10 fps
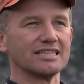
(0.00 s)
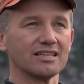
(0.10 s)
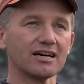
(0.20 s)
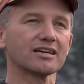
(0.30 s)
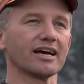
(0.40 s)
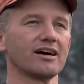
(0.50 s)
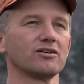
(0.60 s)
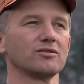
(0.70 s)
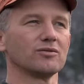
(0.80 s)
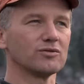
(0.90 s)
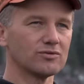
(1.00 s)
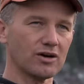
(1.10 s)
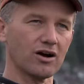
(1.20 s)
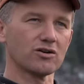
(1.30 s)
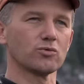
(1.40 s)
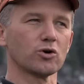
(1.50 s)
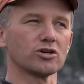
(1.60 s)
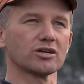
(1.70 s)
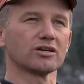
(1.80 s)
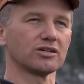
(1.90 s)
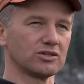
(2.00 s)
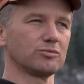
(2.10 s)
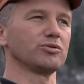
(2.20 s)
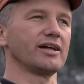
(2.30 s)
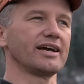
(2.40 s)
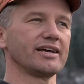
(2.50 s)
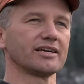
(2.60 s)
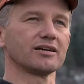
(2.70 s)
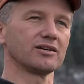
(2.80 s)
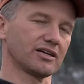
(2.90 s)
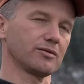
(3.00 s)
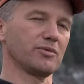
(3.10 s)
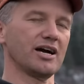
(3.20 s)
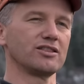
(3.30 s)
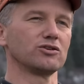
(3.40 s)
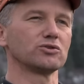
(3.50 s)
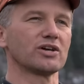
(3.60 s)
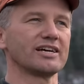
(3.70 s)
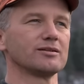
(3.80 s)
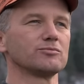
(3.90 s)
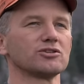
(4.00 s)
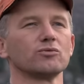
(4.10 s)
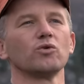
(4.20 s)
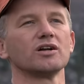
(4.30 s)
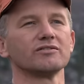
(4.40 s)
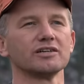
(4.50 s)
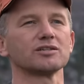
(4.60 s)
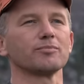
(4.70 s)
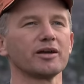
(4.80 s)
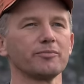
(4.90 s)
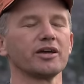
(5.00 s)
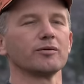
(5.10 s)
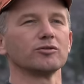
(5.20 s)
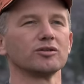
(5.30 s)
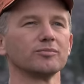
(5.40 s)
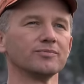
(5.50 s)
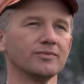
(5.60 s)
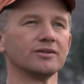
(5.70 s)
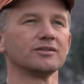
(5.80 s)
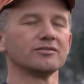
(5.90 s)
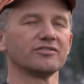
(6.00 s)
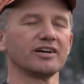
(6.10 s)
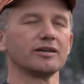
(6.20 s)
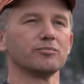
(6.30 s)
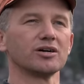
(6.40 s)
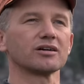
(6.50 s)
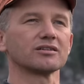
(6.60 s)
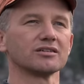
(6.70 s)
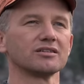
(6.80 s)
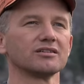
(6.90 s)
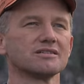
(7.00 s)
luck out, hard work, good planning, combine those items and one of us might be able to find a buck that